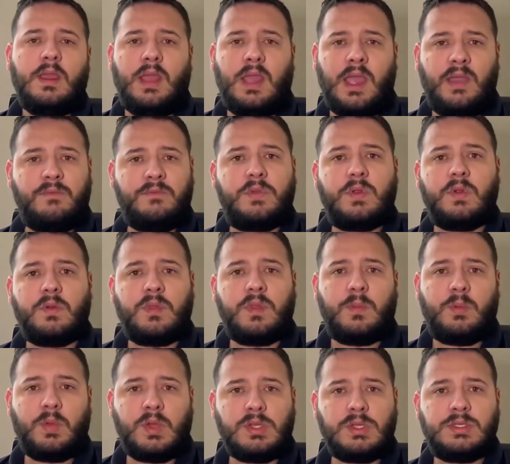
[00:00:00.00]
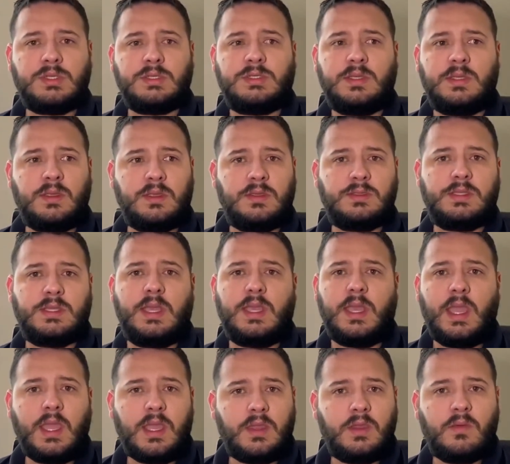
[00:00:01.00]
after the purchase, and you say,
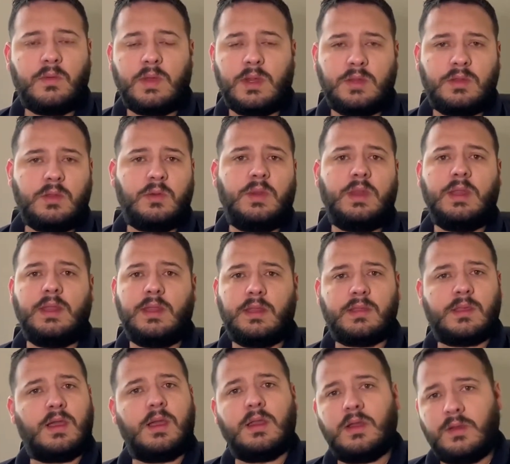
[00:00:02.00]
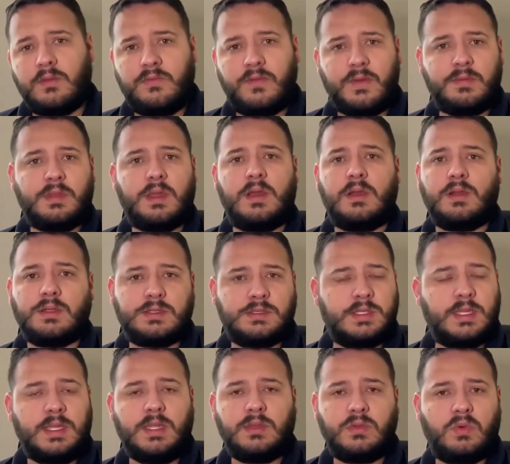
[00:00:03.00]
hey, you want to donate $1, $5,
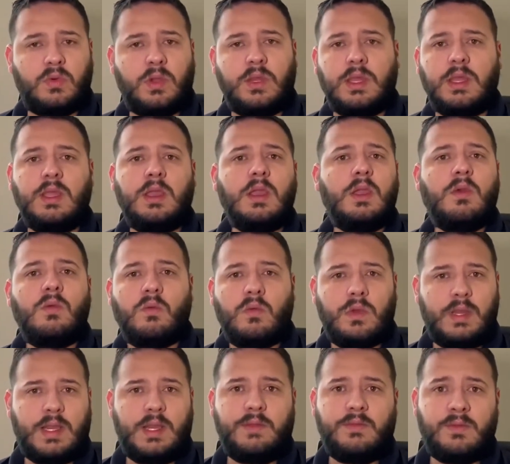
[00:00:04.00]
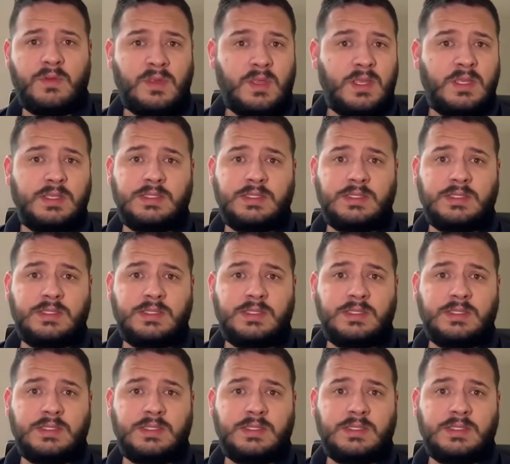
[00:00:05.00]
$10, $20, whatever.